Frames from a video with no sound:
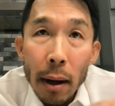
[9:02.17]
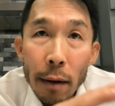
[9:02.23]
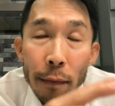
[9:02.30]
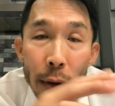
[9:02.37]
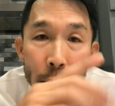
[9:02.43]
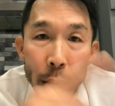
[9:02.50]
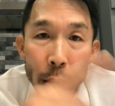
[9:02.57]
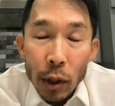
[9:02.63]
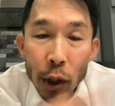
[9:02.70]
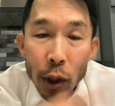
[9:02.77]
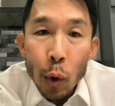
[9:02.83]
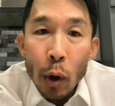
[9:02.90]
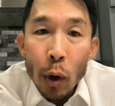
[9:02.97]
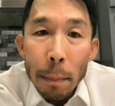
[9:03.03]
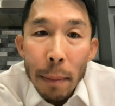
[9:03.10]
of the
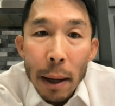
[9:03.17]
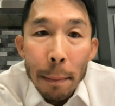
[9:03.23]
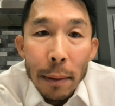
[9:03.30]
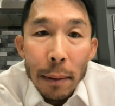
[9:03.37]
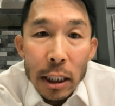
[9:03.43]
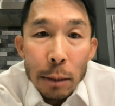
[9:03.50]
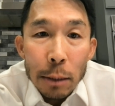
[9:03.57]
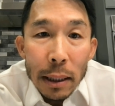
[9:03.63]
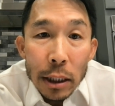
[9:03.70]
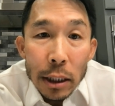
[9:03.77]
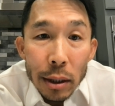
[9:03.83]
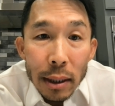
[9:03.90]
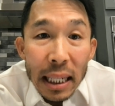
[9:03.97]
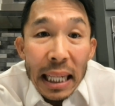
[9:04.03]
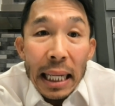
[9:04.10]
toilet paper
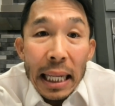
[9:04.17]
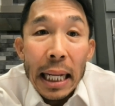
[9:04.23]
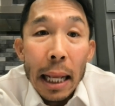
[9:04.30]
dispenser